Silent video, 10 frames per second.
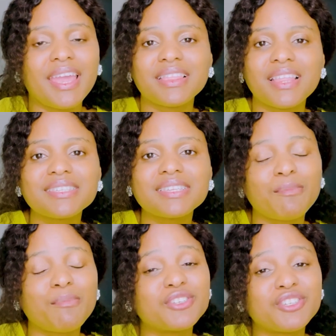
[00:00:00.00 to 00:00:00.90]
And let's
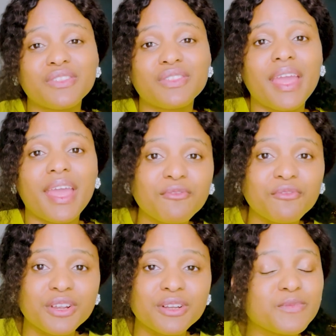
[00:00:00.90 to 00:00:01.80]
keep pushing the
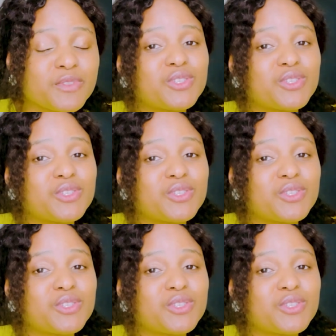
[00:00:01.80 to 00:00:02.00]
effort